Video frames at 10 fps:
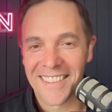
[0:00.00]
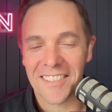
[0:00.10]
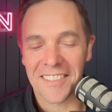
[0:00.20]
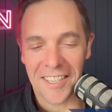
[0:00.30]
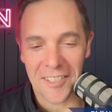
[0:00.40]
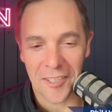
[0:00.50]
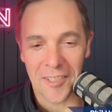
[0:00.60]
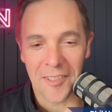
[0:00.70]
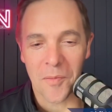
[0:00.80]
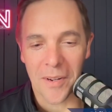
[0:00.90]
Stay
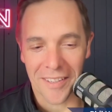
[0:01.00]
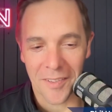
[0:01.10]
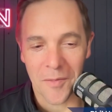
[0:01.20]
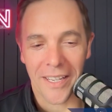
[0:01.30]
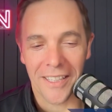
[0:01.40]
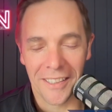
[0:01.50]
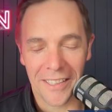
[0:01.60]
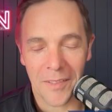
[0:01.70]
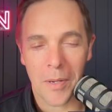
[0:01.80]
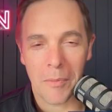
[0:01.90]
tuned. We're gonna
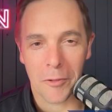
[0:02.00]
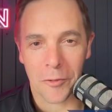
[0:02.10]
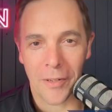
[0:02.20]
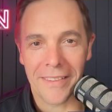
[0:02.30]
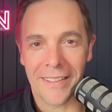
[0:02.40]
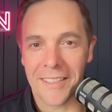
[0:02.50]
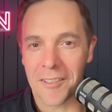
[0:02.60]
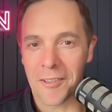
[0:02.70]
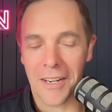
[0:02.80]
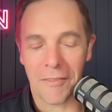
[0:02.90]
link people straight there. You
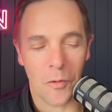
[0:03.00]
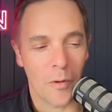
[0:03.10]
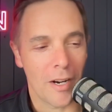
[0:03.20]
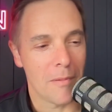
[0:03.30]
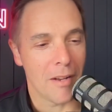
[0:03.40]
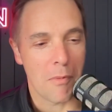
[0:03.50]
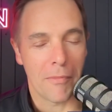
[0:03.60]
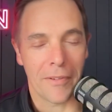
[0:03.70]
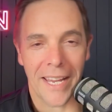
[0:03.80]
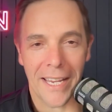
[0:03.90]
don't have to worry about
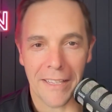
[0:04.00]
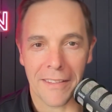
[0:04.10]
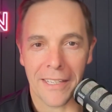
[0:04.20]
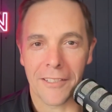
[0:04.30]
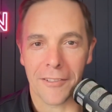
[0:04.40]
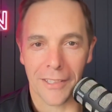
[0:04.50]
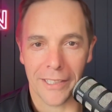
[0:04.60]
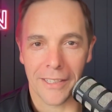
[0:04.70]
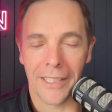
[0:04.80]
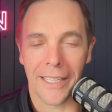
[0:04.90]
remembering anything. Just click
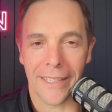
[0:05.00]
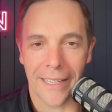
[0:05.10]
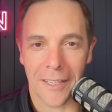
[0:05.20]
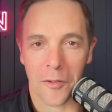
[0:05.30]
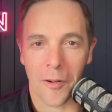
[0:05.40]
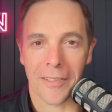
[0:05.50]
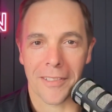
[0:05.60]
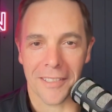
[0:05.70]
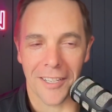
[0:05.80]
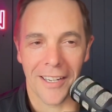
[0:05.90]
the link, get across,
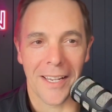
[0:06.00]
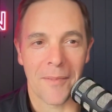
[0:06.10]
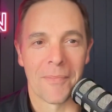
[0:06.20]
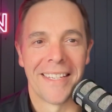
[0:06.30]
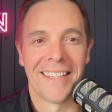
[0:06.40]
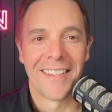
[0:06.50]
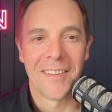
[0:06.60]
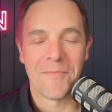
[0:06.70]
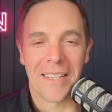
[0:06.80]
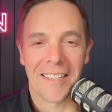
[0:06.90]
and sign up
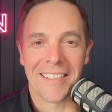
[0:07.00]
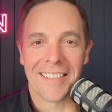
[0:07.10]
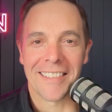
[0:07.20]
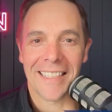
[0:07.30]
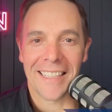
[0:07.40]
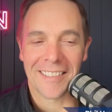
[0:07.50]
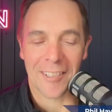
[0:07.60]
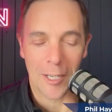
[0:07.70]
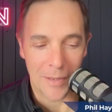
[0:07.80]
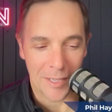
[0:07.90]
because it's
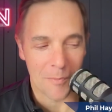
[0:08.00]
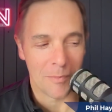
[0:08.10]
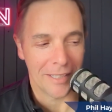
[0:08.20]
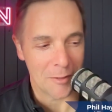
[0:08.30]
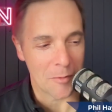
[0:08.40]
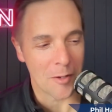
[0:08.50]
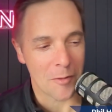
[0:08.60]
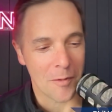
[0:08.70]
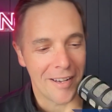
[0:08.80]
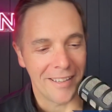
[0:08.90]
going to be completely
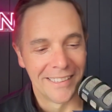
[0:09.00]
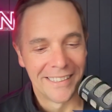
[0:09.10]
worthwhile.